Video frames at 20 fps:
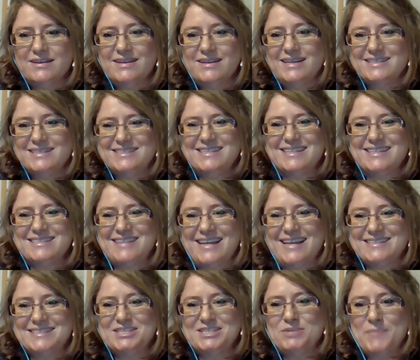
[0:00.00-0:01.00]
is
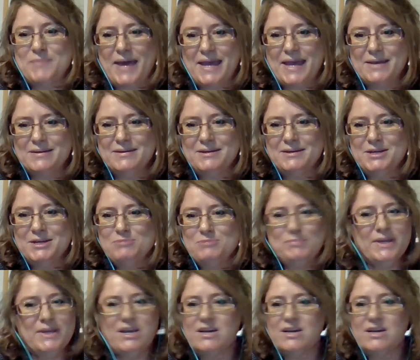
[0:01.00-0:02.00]
success to me.
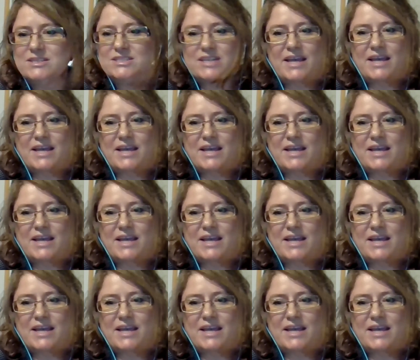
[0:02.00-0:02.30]
Because,